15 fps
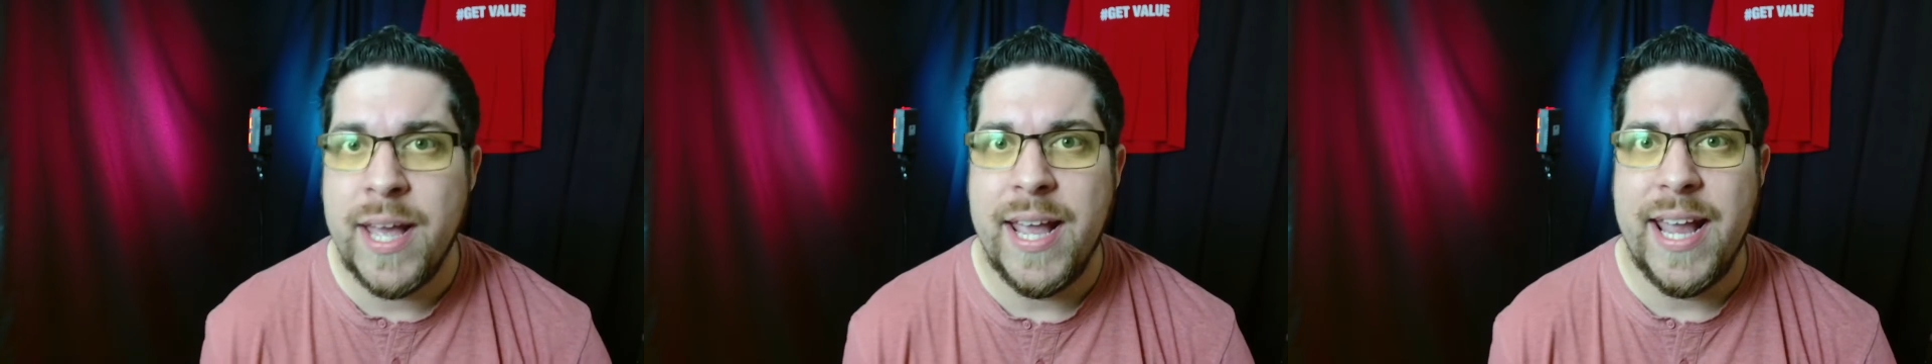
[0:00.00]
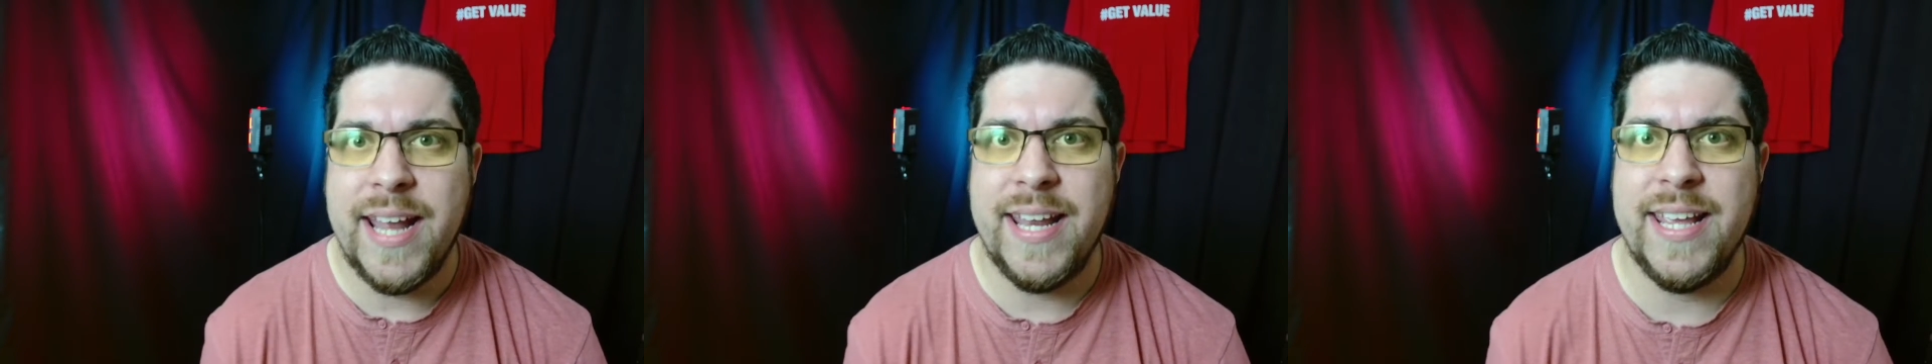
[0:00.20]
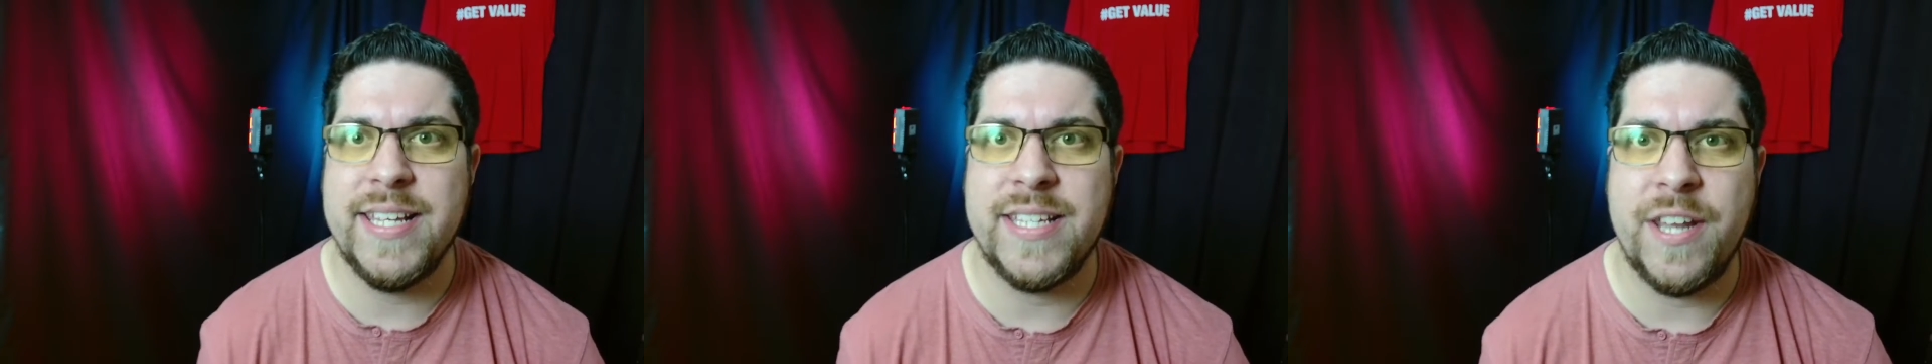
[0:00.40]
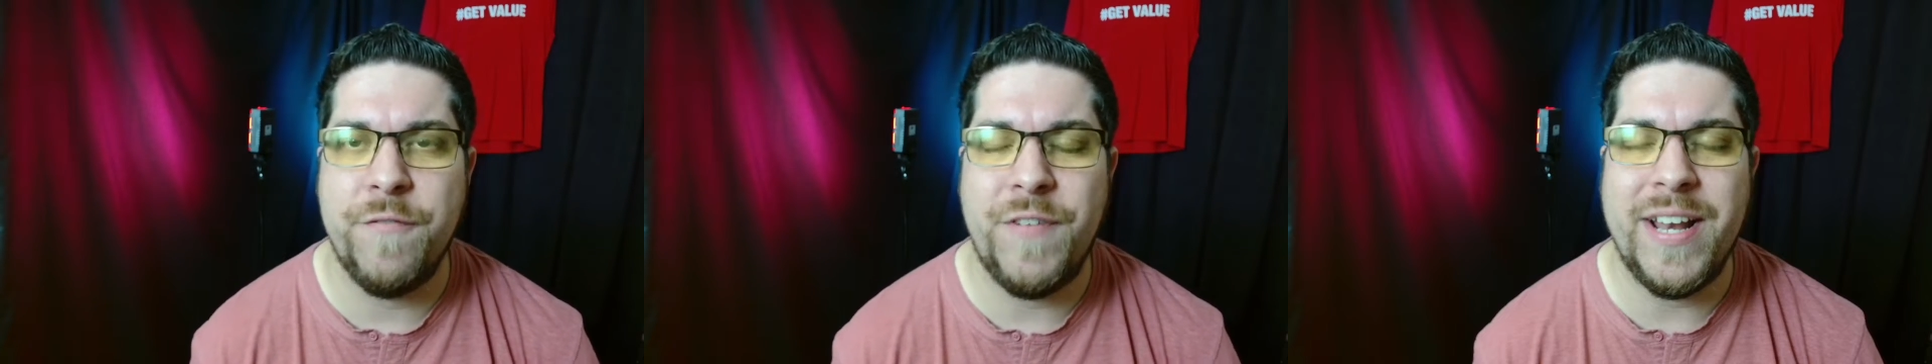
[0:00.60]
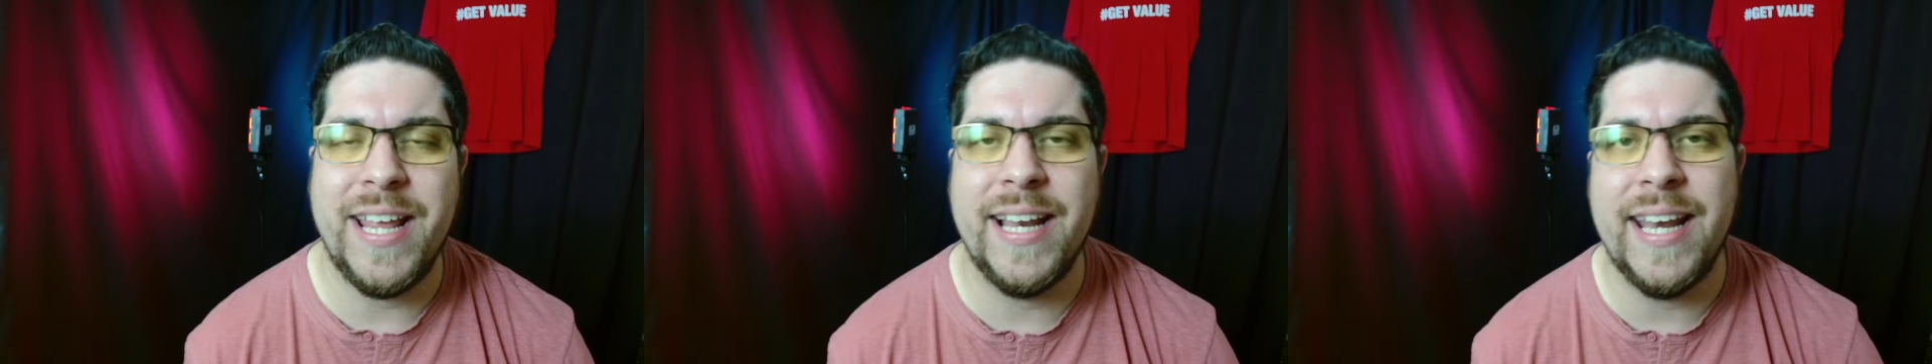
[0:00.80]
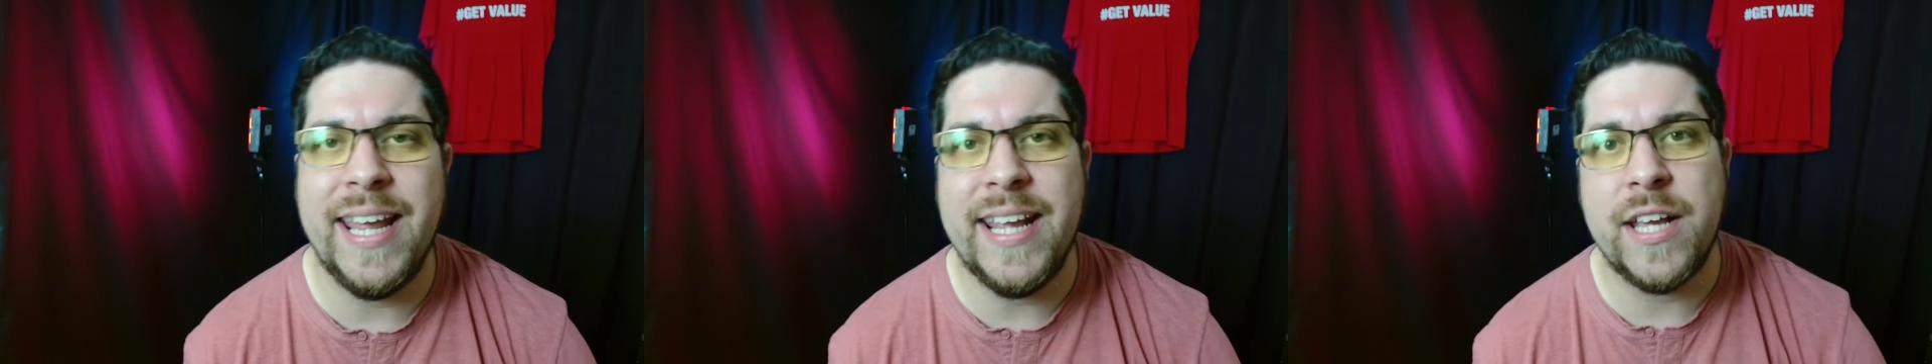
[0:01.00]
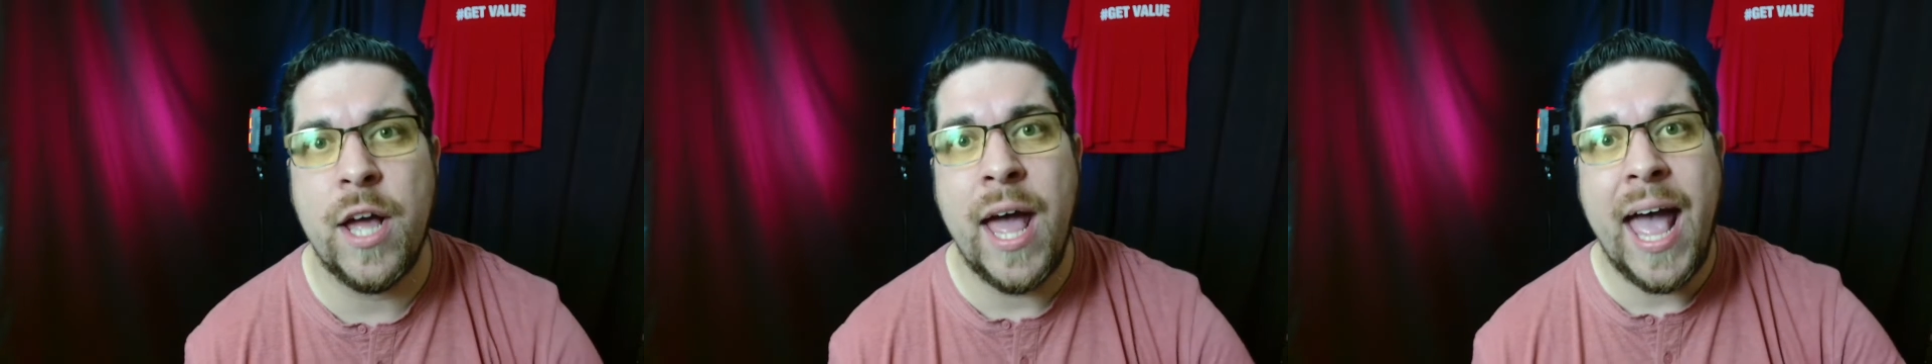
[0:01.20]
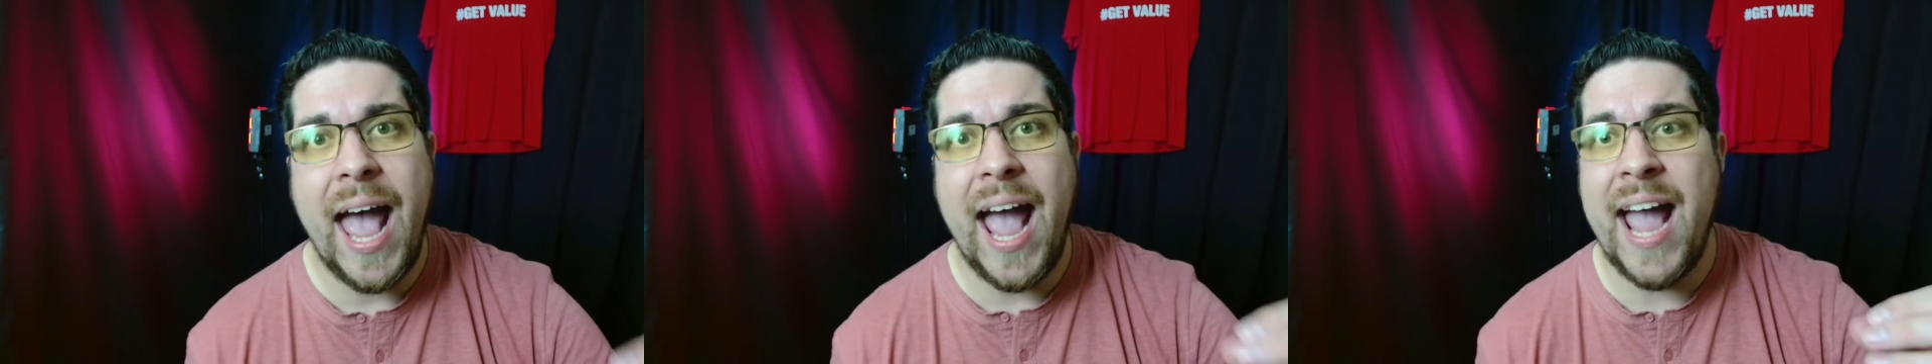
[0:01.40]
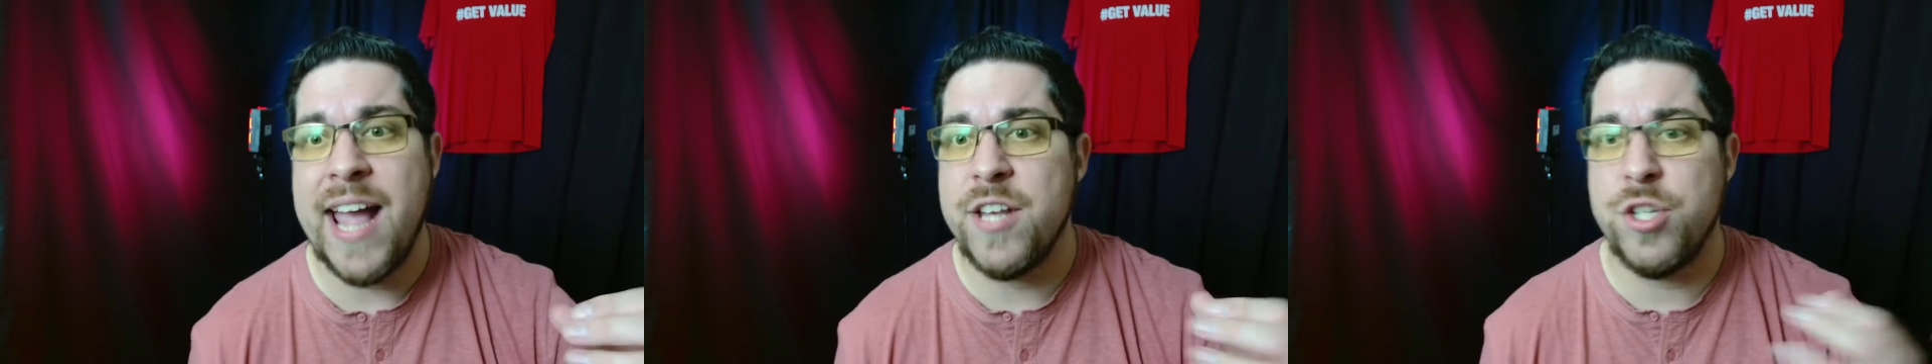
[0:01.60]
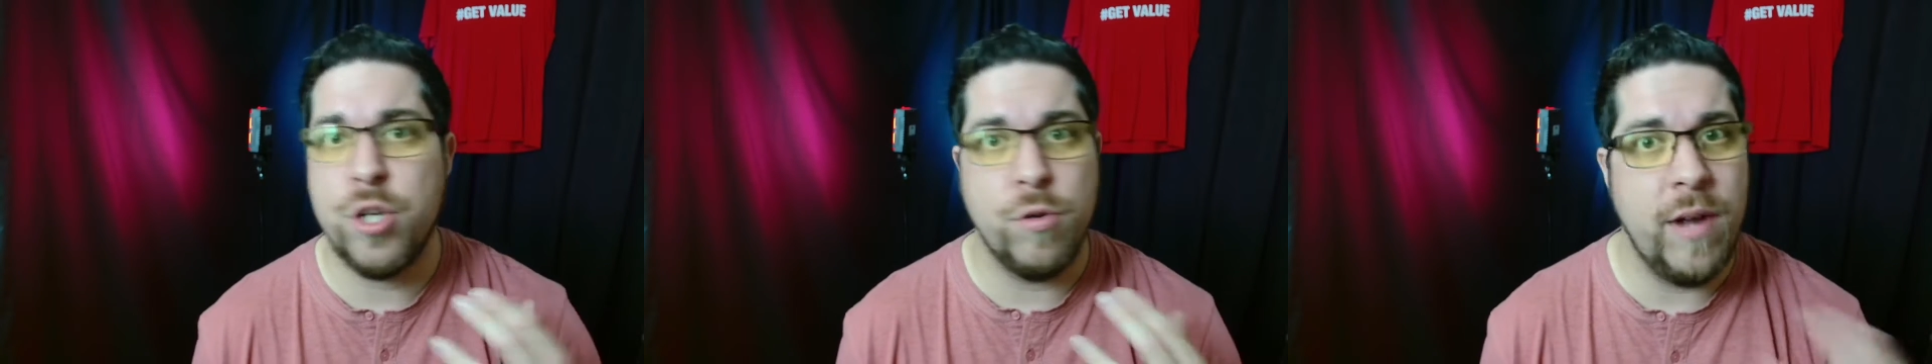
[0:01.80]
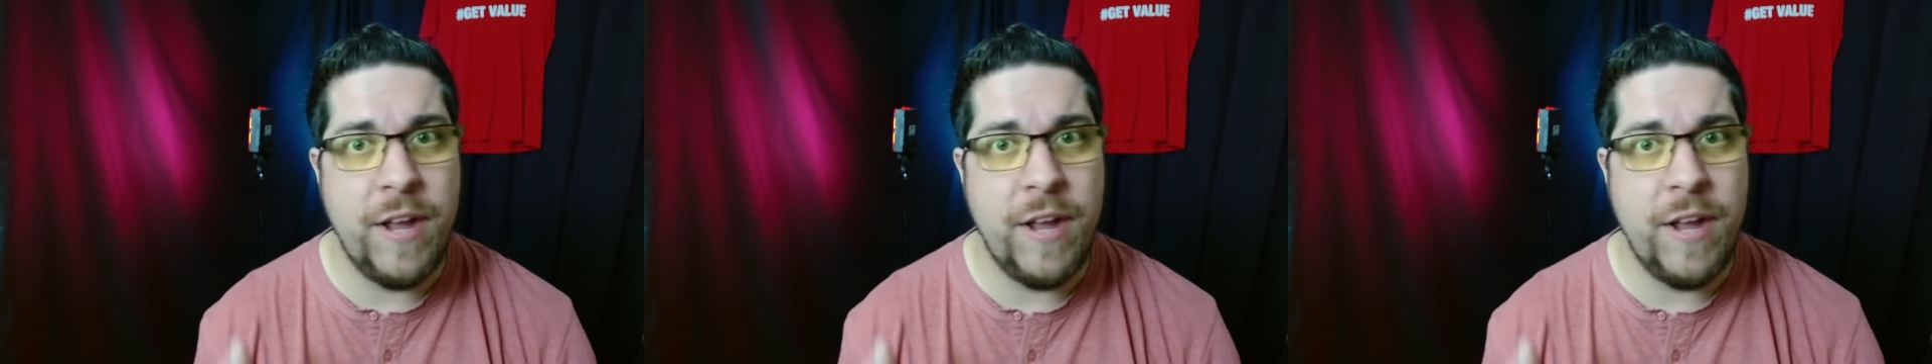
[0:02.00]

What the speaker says: It is an affiliate link. And